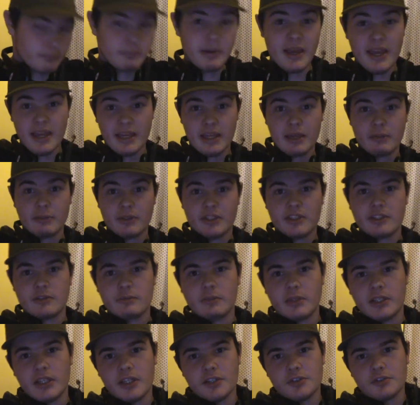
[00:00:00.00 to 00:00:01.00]
PEGI, which is
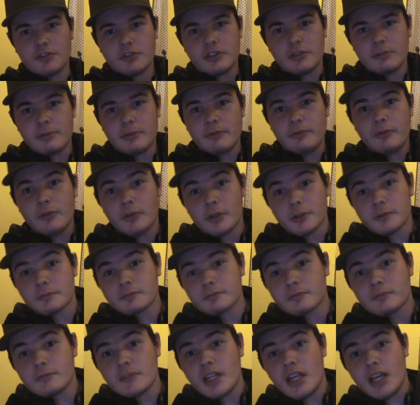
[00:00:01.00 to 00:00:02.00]
the one that I've shown you before,
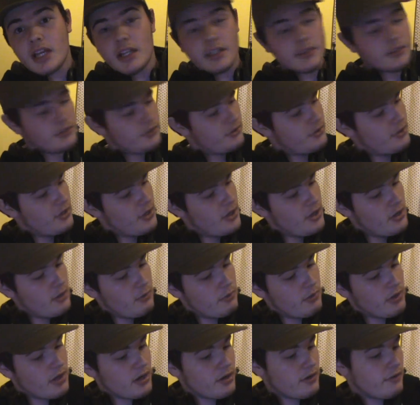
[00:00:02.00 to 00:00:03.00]
and
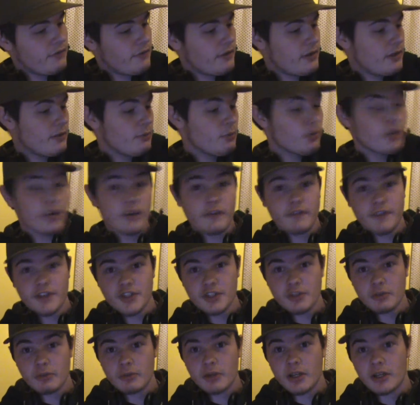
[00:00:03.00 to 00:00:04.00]
we have the more
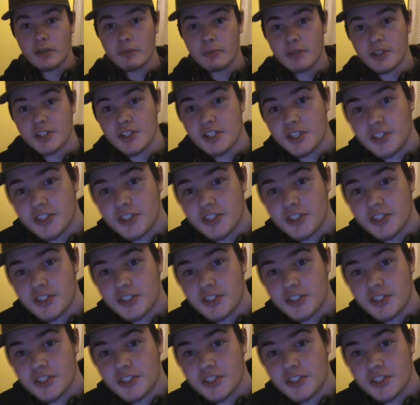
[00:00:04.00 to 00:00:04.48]
official one, which